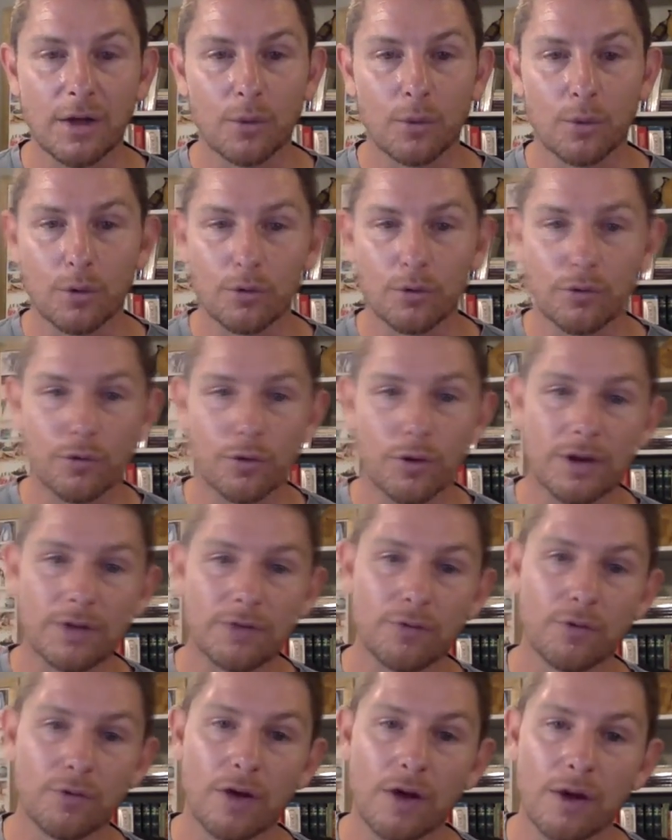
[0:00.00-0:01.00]
We're free
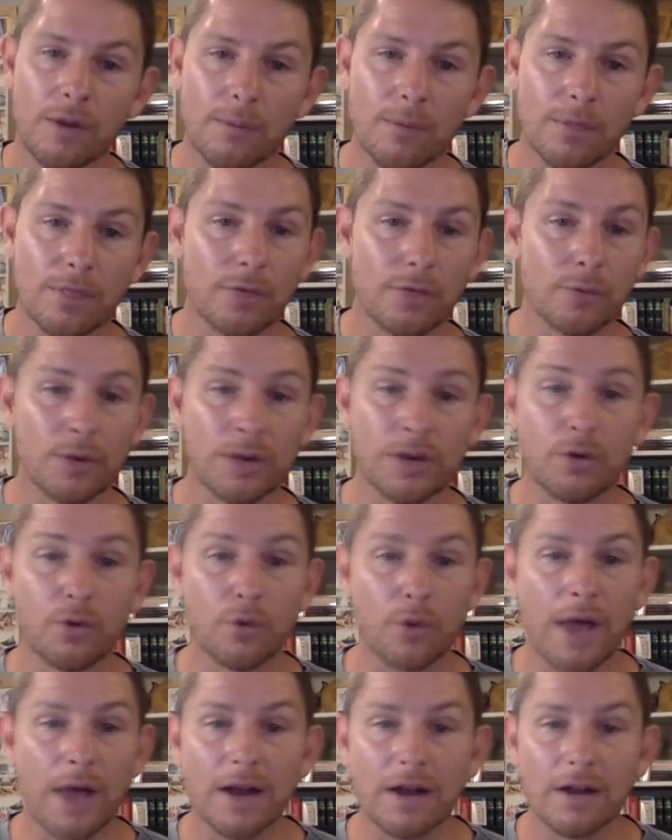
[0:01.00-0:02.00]
from the
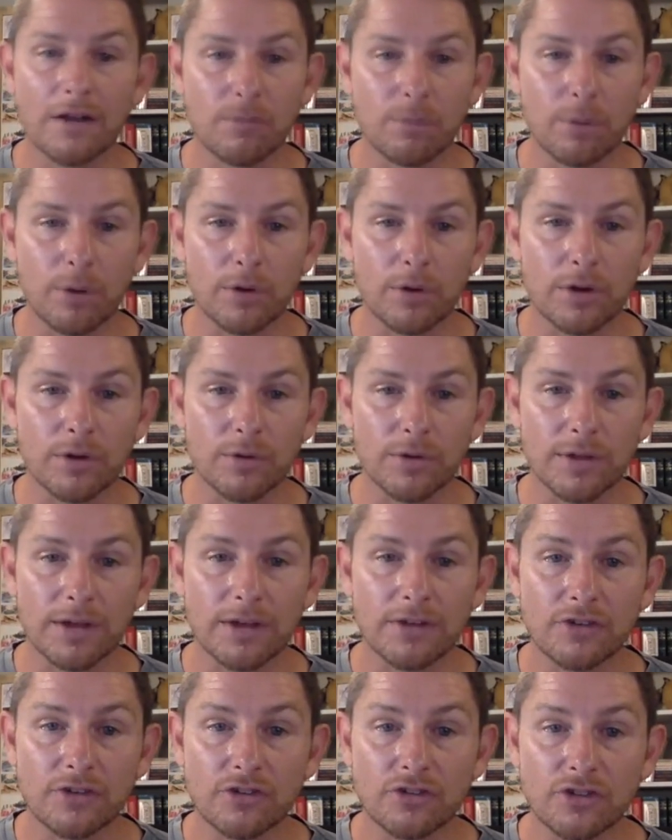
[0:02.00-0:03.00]
regret of broken
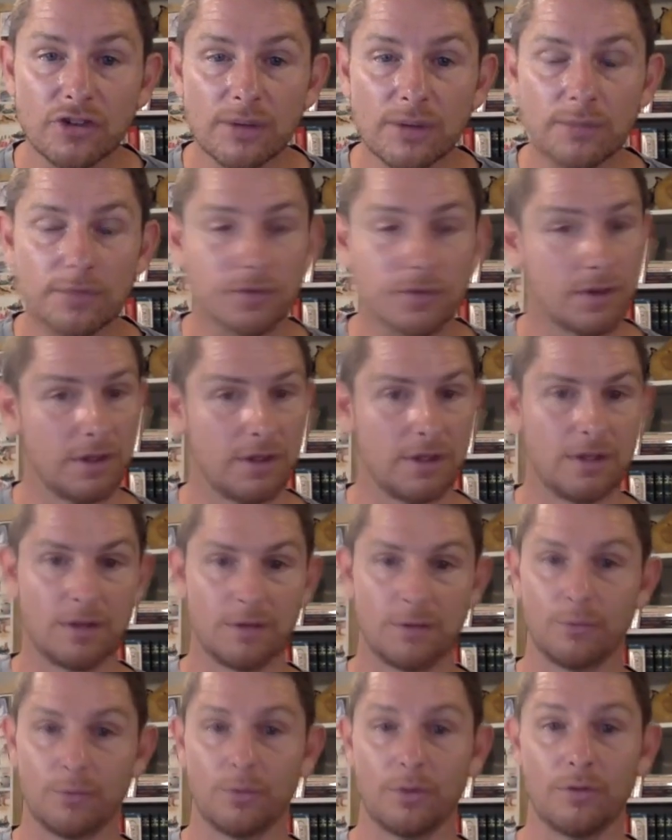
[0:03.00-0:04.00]
relationships.
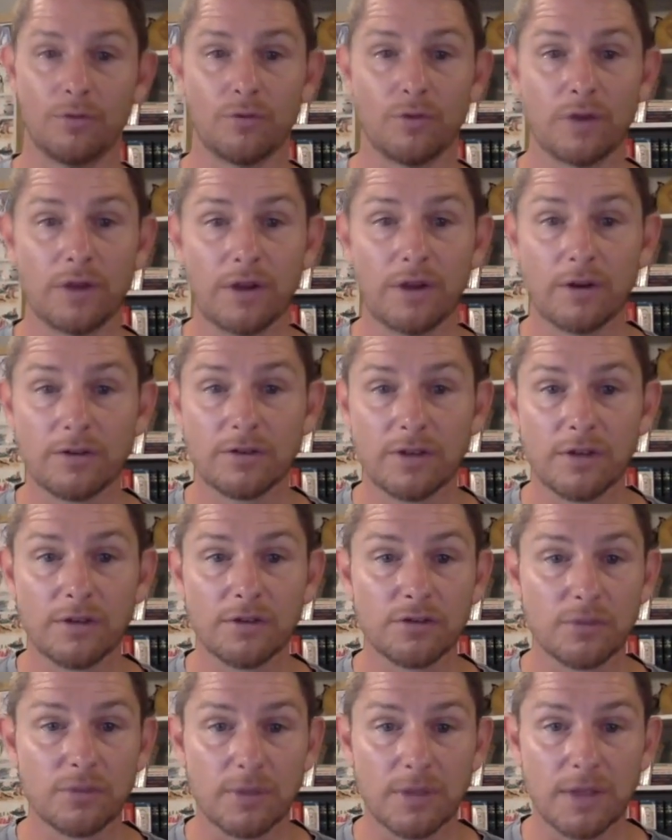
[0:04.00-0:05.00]
We free
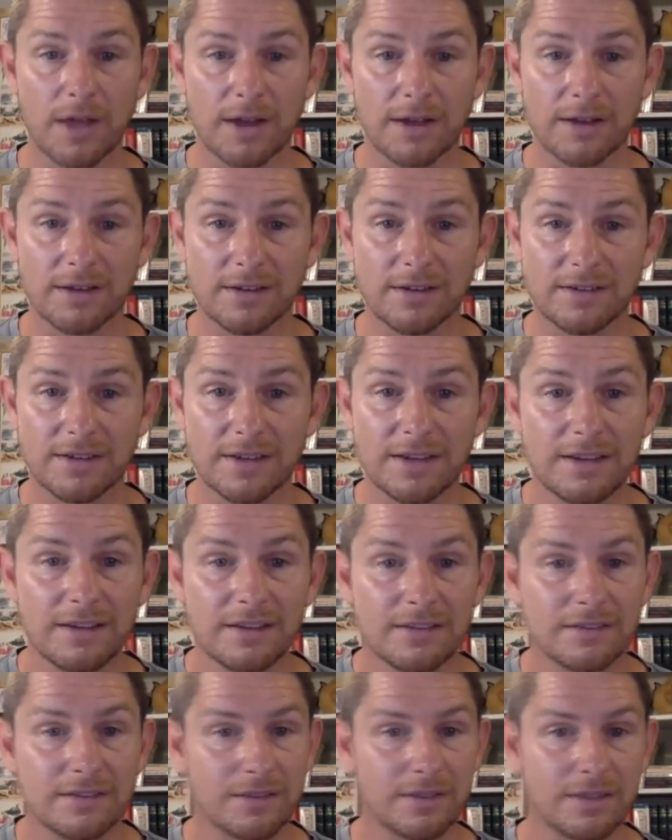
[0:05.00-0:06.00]
ourselves from a lot of
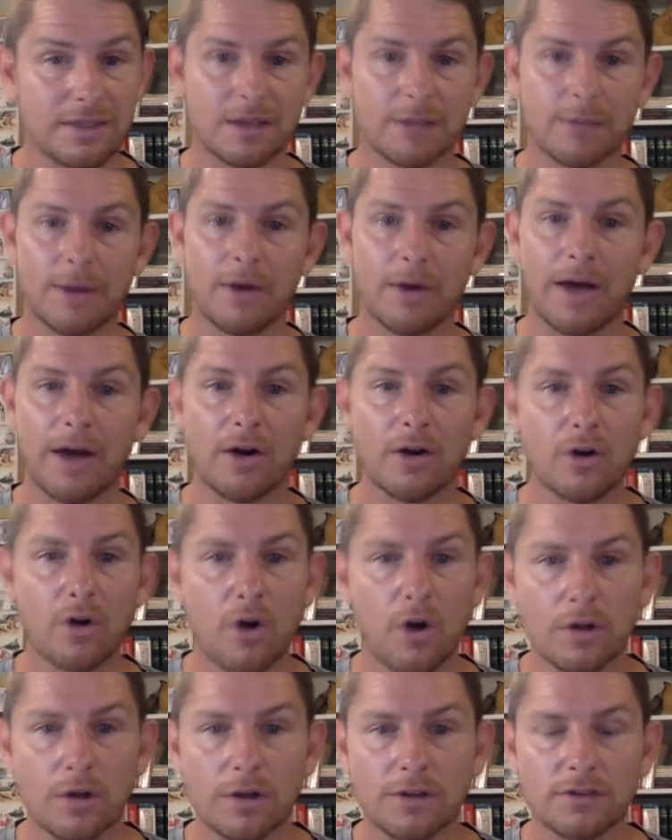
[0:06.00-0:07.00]
disease. You think about
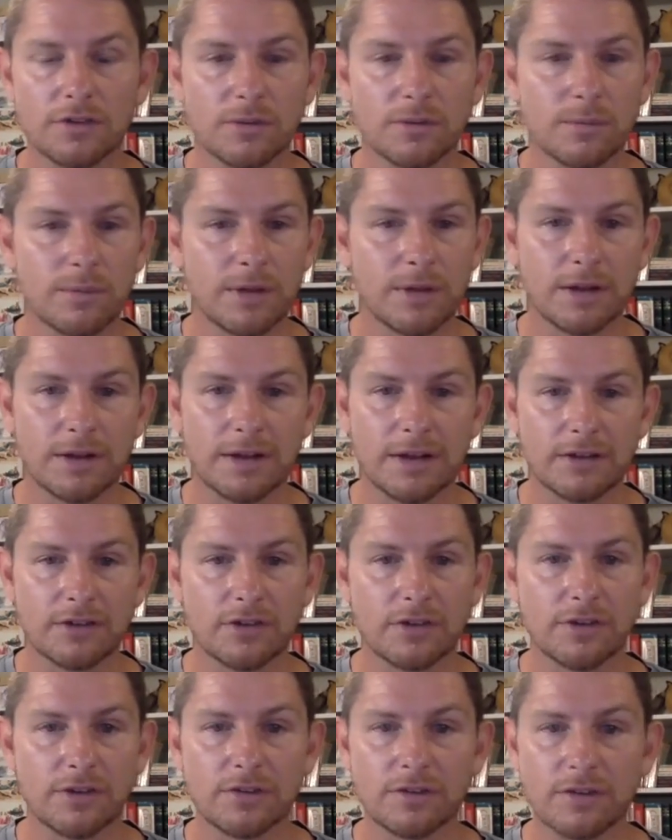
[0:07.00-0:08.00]
alcoholism and
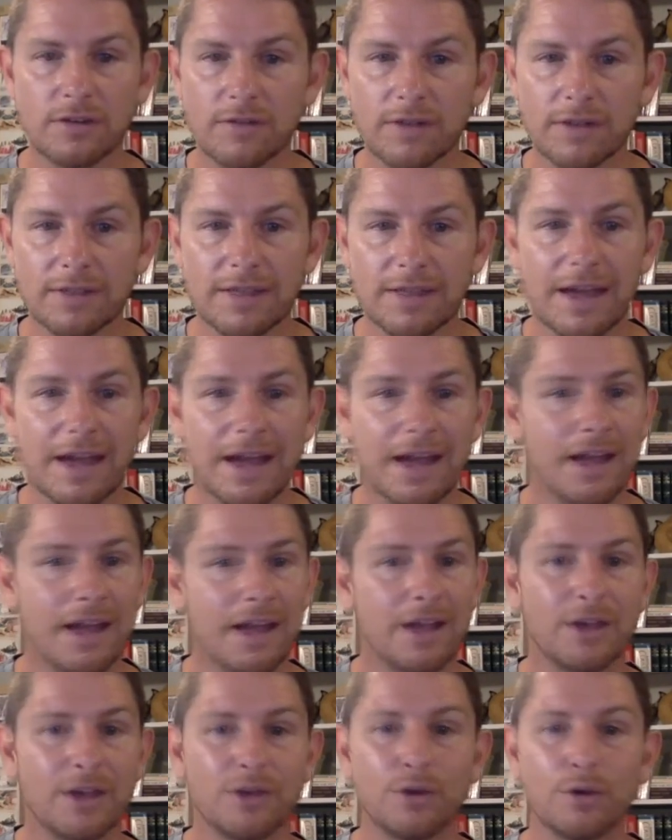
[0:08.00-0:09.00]
addiction and stuff like that.
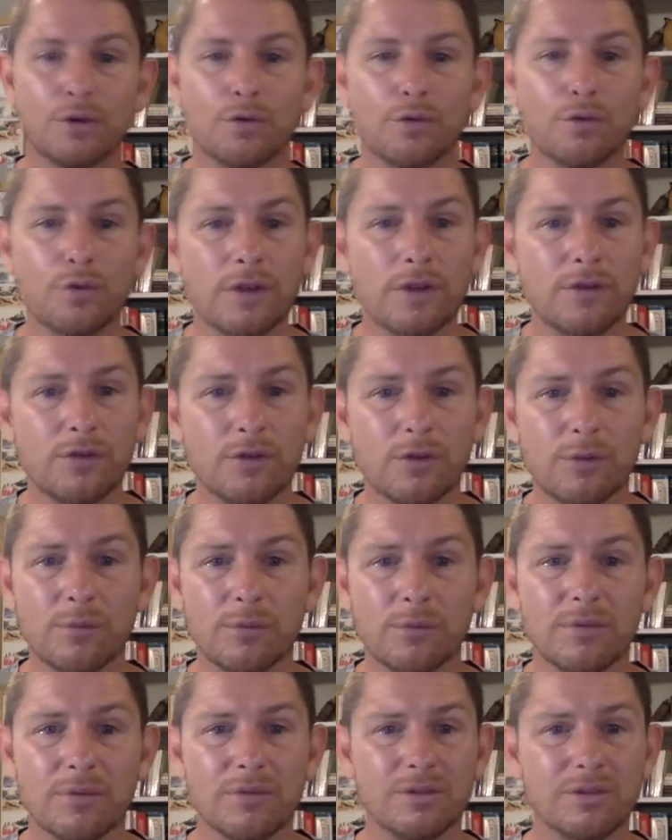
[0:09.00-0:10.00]
You're free
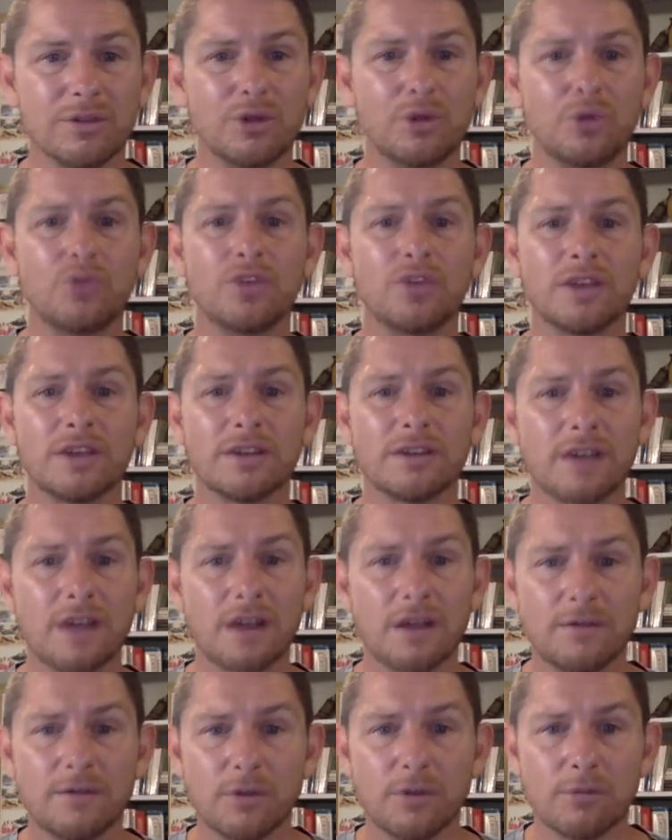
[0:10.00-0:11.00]
from losing a ton
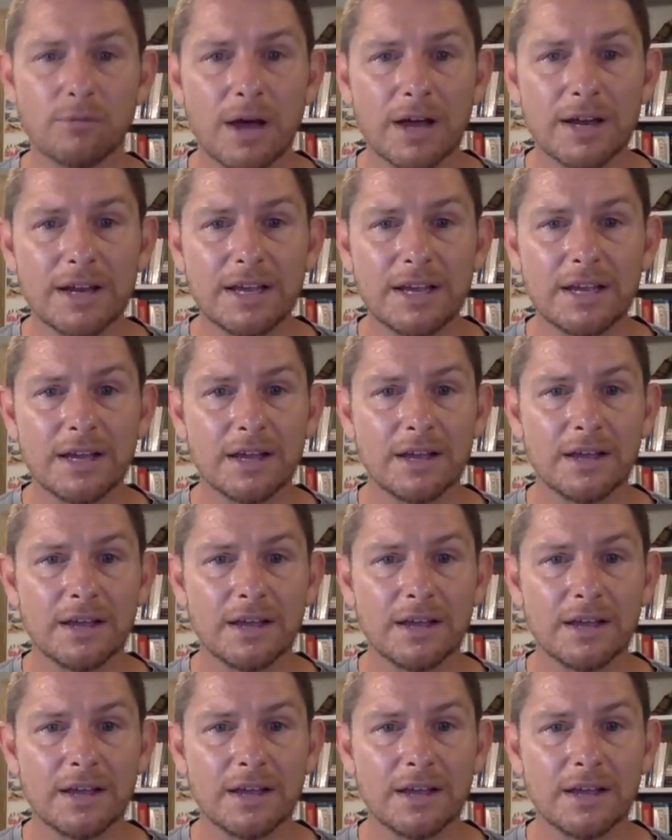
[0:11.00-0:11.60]
of your money.